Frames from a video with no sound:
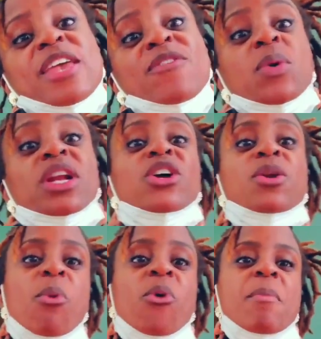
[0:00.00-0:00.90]
If you want to
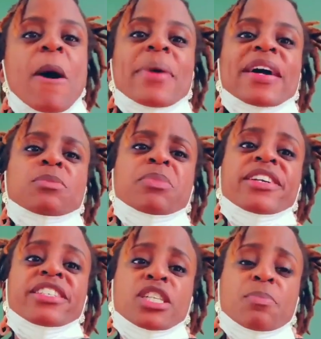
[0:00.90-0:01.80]
learn more about my
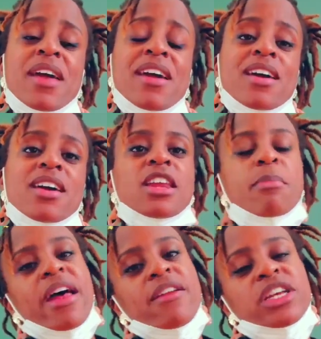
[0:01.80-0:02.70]
experience in Japan
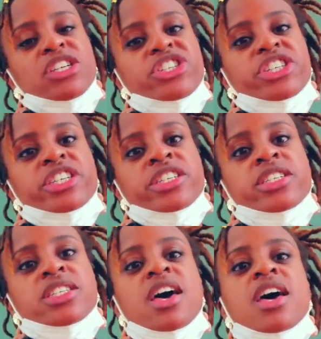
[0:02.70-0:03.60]
and my
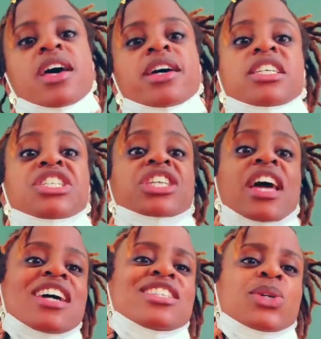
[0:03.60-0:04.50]
adventures,
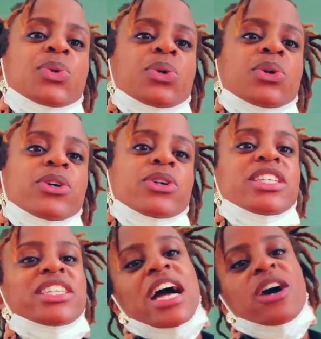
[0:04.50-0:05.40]
teaching at school,
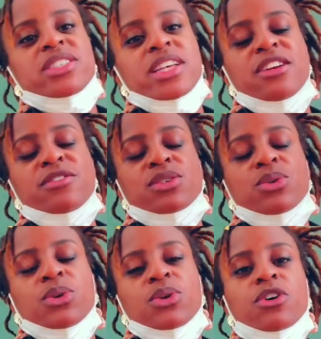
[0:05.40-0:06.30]
teaching outside of
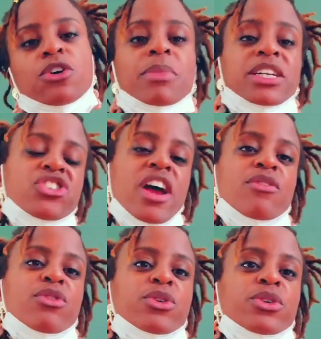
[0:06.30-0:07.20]
school, my
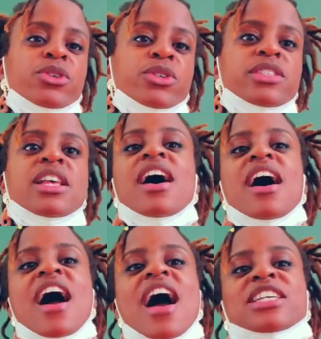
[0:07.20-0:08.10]
travels,
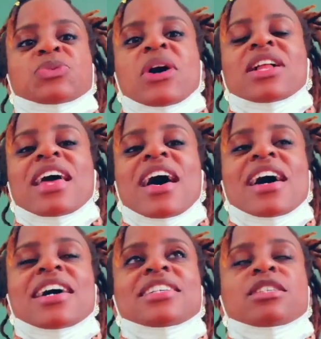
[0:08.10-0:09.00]
as well
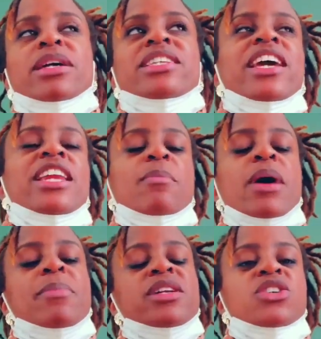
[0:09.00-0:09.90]
as maintaining
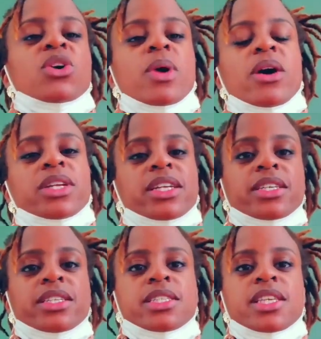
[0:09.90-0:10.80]
my mental
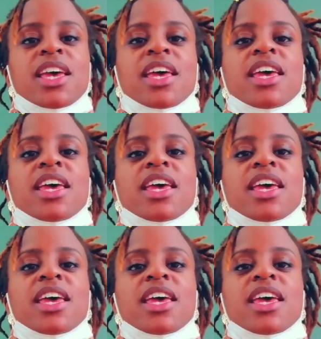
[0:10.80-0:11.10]
wellness